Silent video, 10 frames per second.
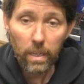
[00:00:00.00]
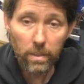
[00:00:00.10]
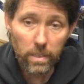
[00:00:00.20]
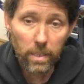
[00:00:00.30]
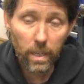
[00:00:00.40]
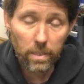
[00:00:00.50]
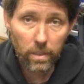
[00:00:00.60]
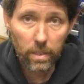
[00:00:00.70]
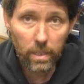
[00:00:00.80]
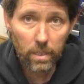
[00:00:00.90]
In this
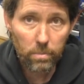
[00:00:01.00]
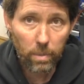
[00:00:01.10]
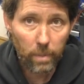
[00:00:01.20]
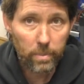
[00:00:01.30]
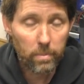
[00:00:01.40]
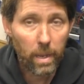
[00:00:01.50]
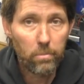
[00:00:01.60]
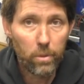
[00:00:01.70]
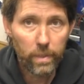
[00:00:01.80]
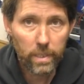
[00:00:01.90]
case, I think it's perhaps
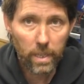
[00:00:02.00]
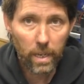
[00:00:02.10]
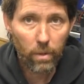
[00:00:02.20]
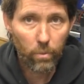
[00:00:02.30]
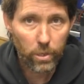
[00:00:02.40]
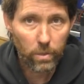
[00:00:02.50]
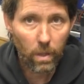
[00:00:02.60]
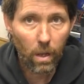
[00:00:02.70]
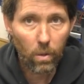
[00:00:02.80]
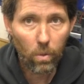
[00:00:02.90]
about moving to that
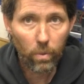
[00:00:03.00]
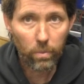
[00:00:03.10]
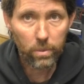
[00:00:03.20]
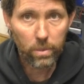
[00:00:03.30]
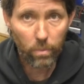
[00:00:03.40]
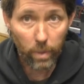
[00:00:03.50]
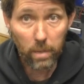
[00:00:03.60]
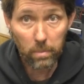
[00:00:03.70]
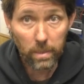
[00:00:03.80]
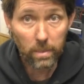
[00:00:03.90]
original hole that was the
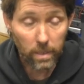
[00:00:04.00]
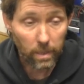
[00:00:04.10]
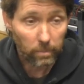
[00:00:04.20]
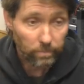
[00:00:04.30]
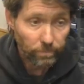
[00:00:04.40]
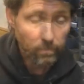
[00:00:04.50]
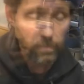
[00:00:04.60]
recommended setting.